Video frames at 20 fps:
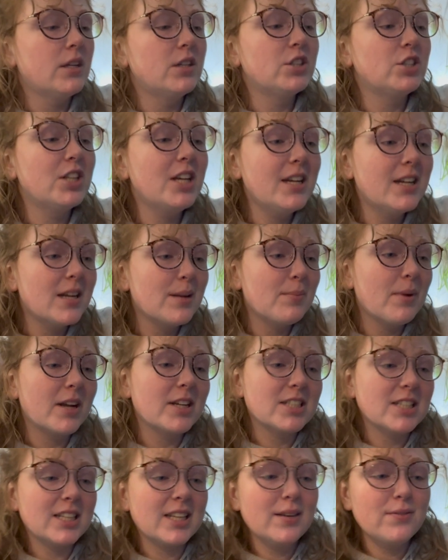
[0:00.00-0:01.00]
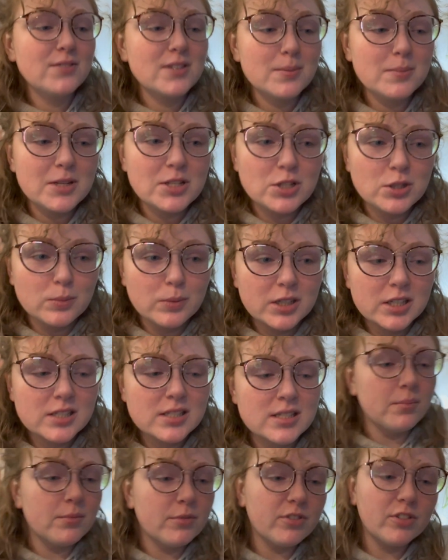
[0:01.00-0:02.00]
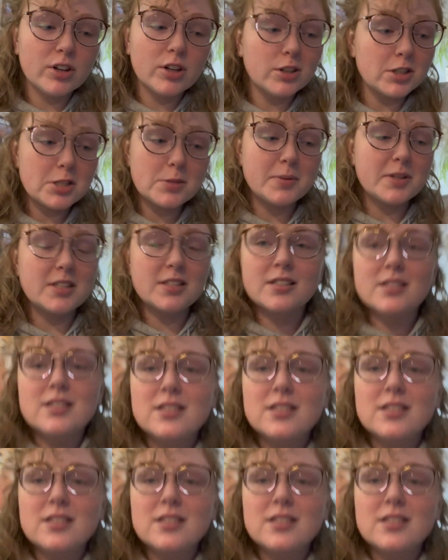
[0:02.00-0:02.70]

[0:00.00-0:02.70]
she ended up actually gifting me two books for Christmas.